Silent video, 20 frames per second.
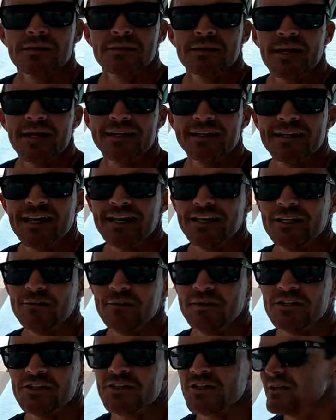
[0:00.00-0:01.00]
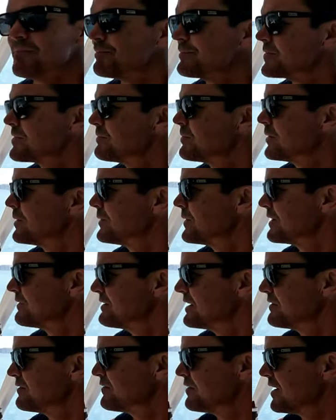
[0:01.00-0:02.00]
Naked Lady Beach, probably one of
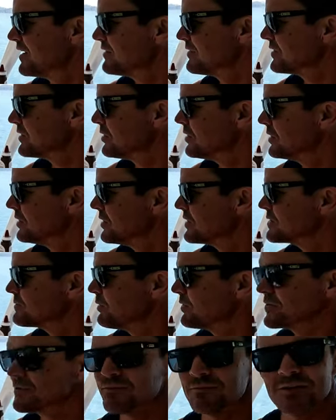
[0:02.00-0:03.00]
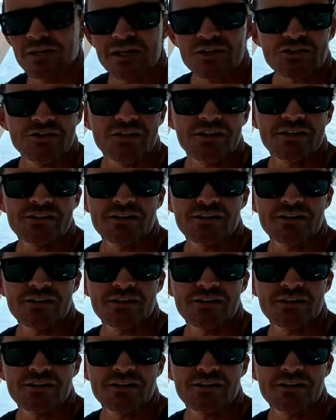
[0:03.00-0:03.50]
our favourite highlight spots from last year,